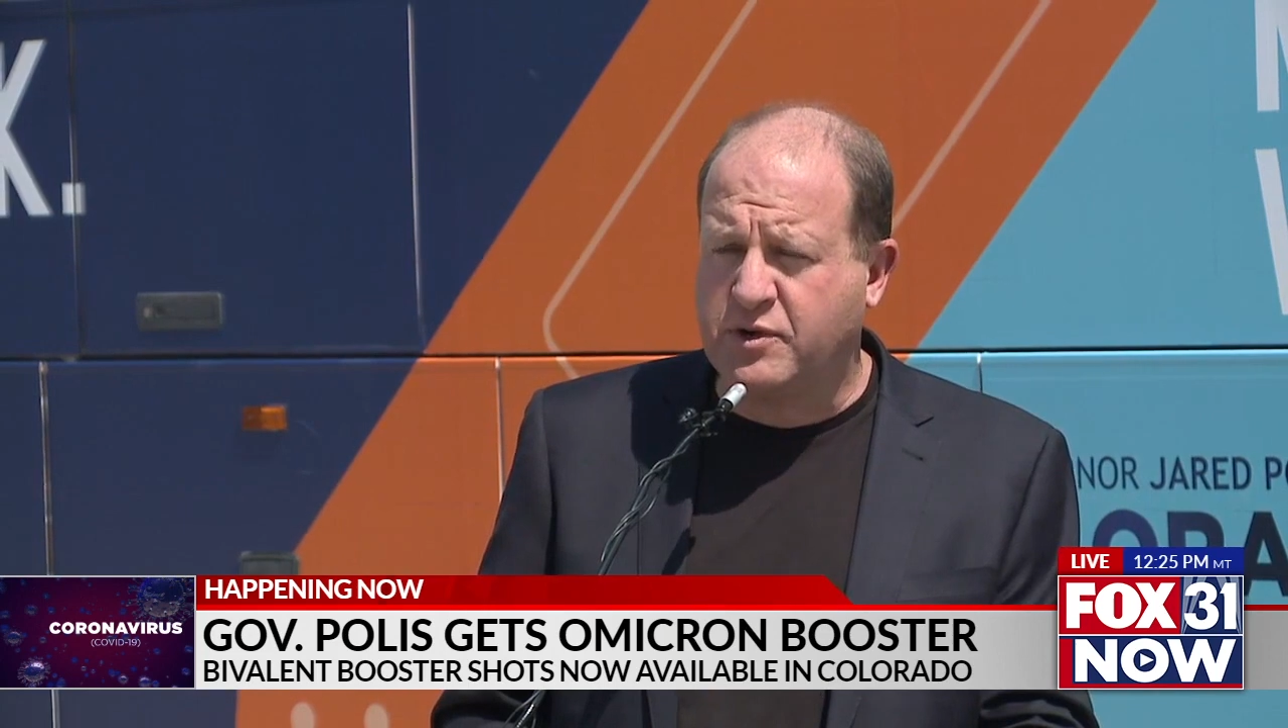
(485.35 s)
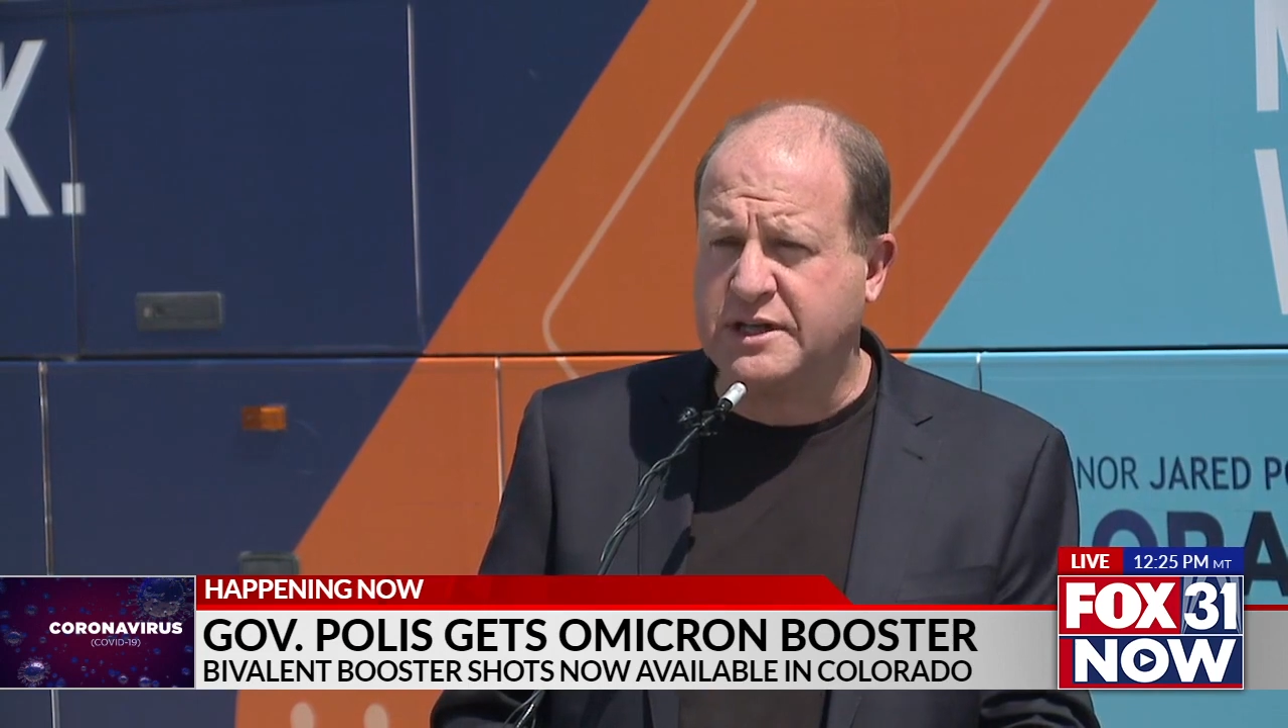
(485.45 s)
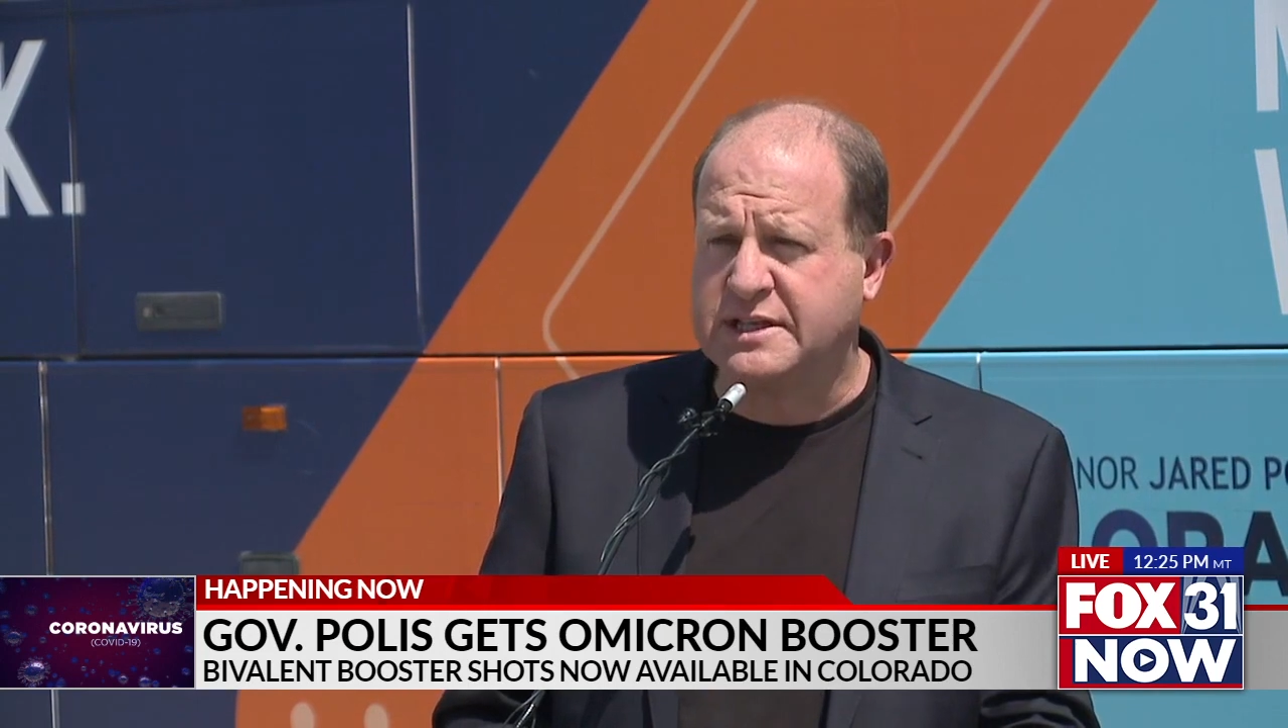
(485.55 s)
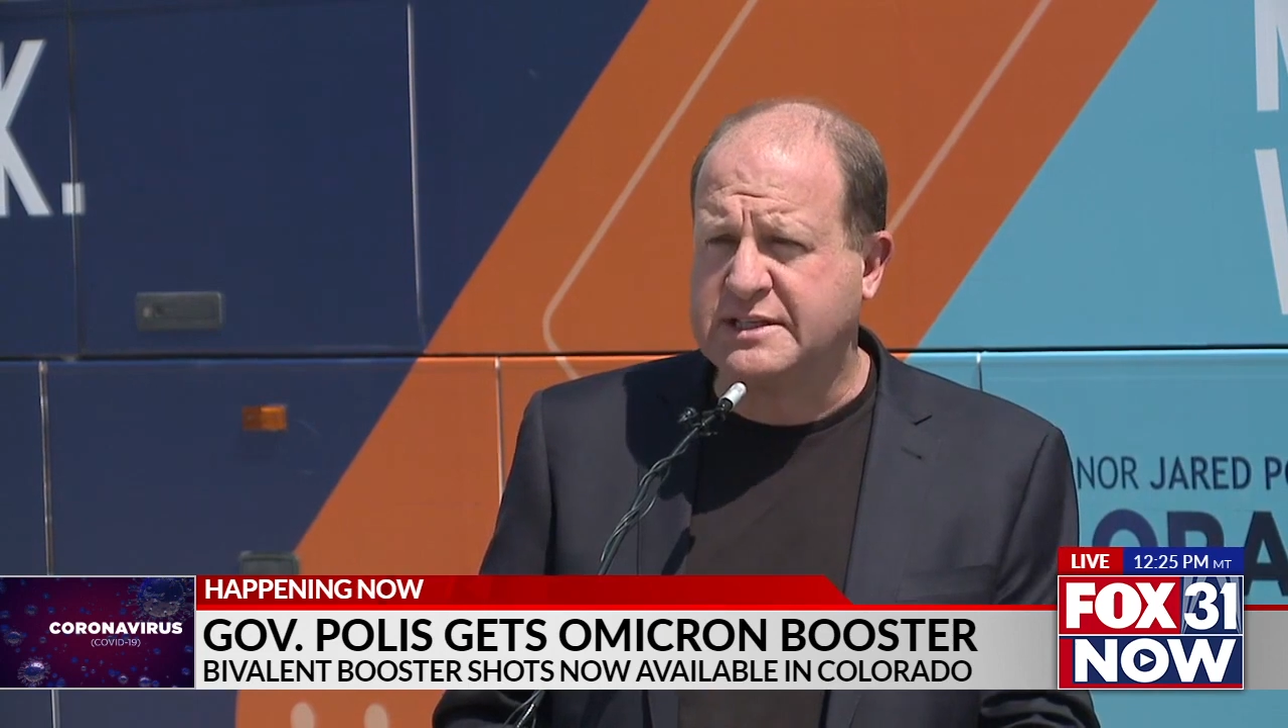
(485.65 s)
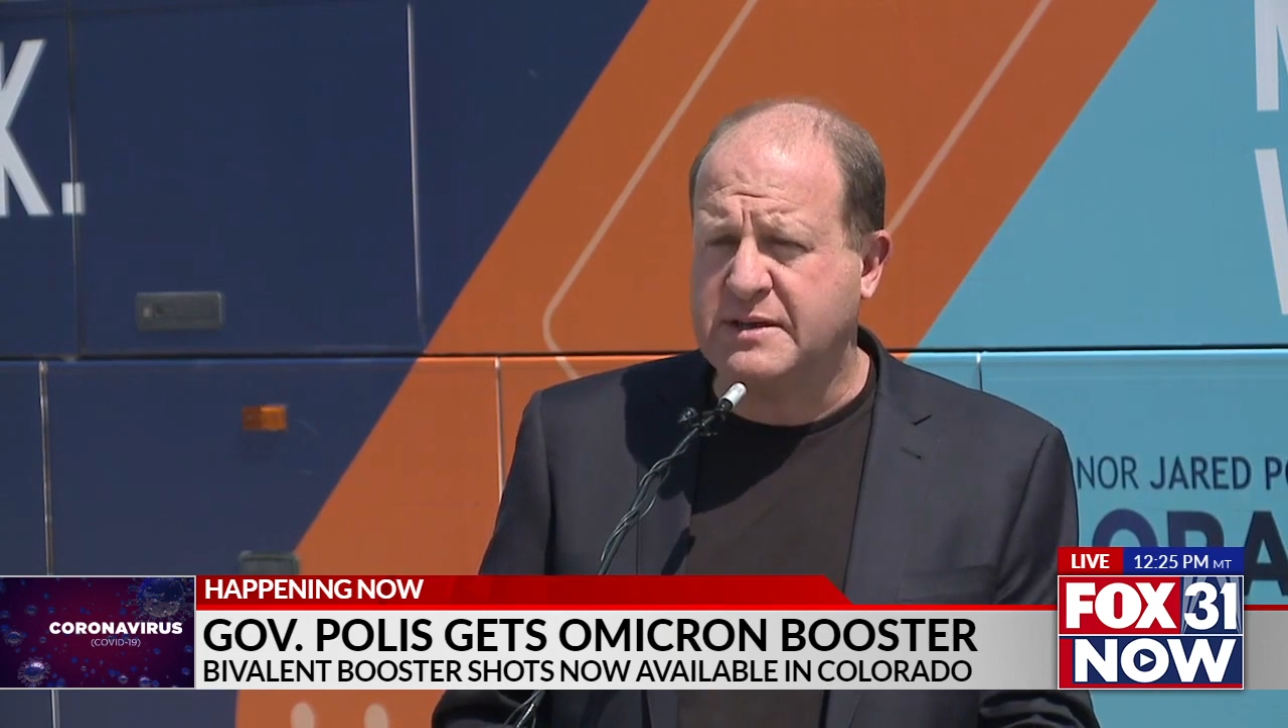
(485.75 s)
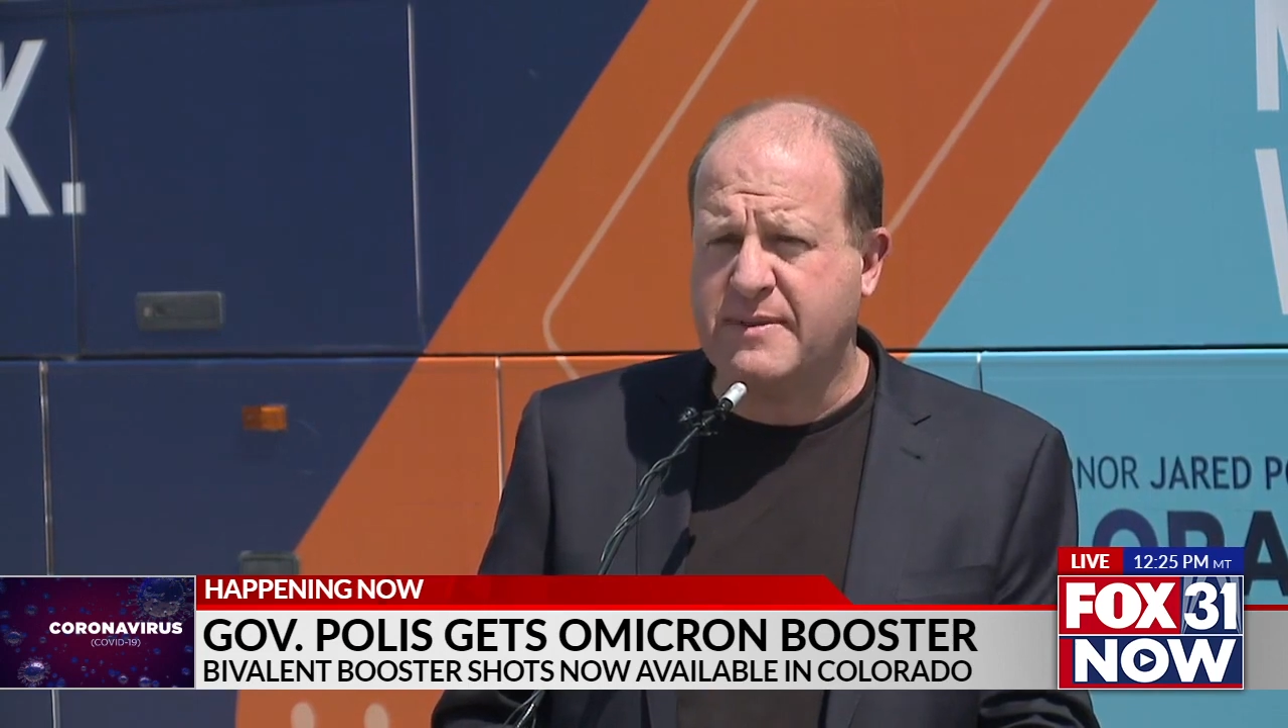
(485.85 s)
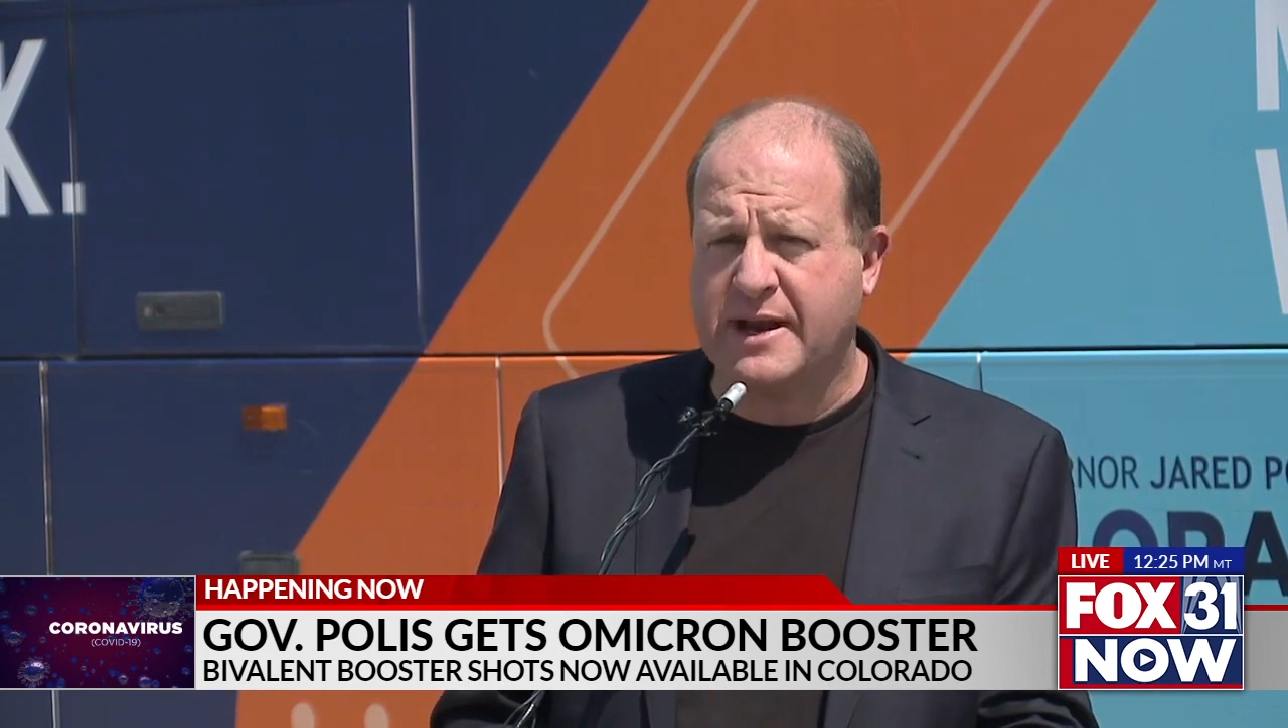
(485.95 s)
pre-existing